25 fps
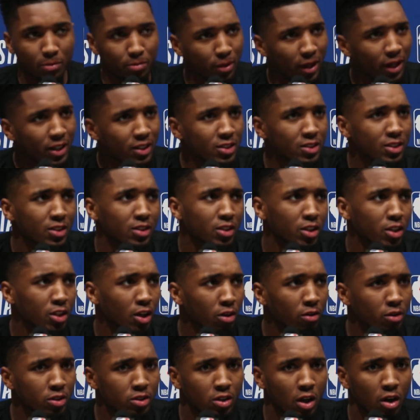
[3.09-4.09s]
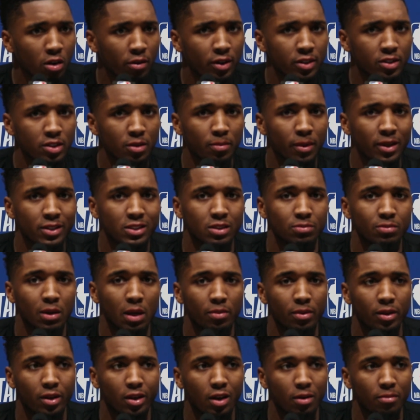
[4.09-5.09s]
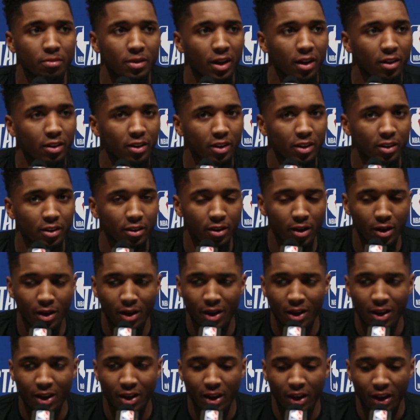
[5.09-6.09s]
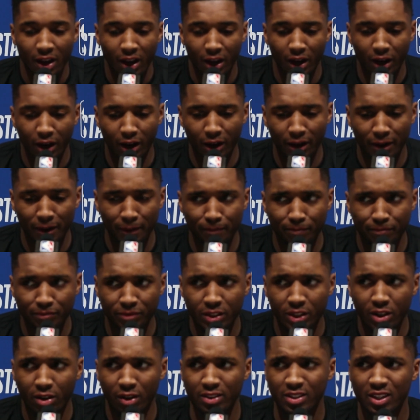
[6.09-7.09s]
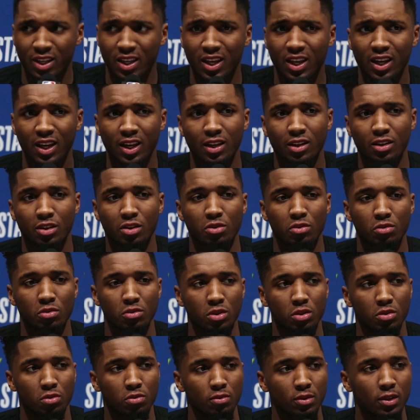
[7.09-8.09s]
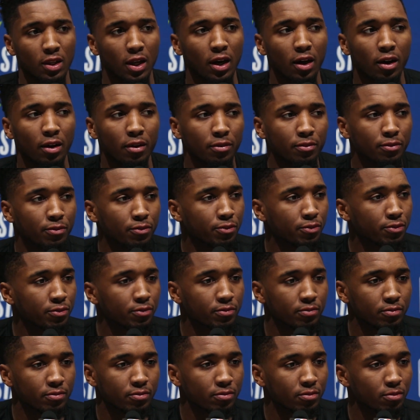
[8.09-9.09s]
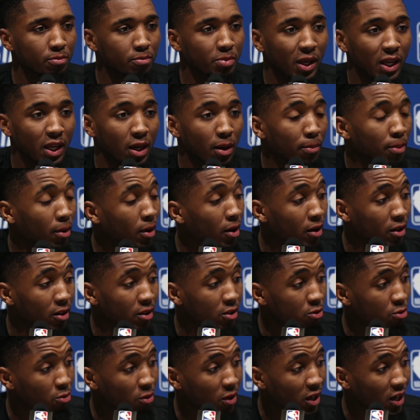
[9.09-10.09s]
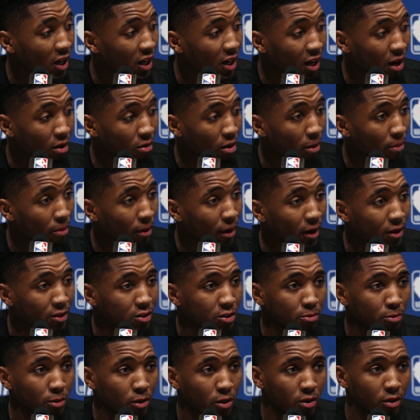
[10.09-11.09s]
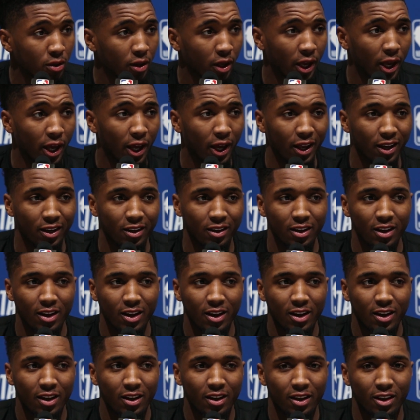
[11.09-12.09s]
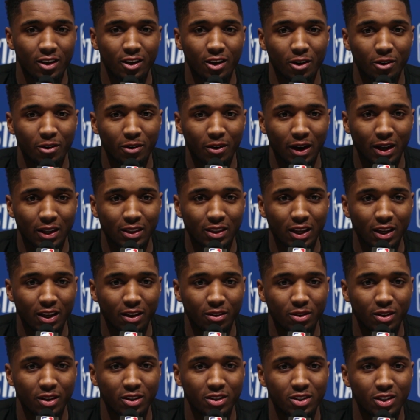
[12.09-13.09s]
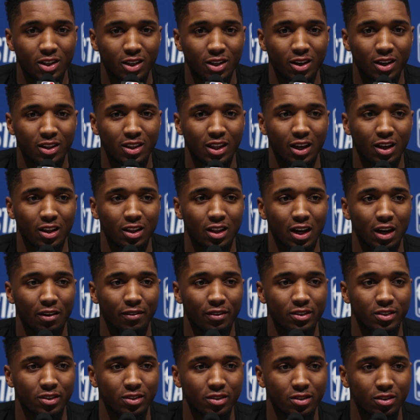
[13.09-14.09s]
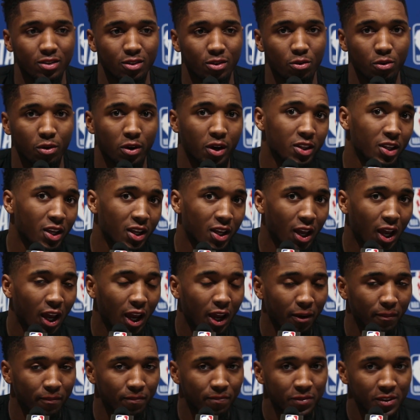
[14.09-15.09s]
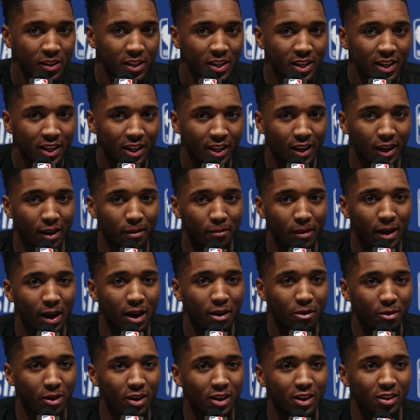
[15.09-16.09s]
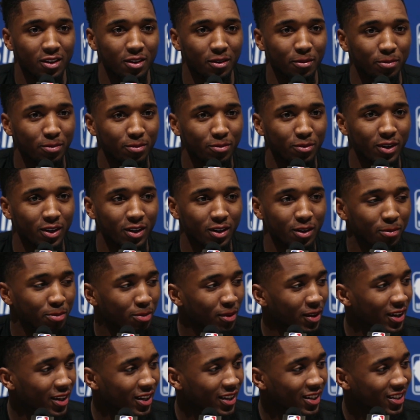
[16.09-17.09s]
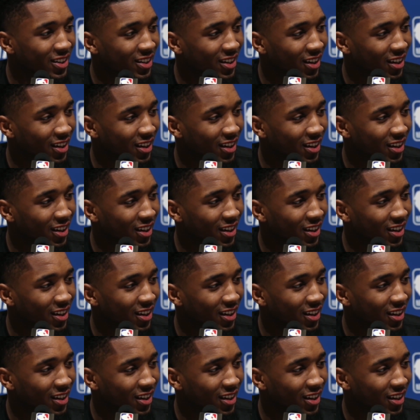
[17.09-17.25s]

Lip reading: a blessing. You know, it's always a blessing to be able to come down here. You know, as a kid, you love being a part of this weekend any way possible. And, you know, I think this year, I think a lot of us who are in the game came back ready to play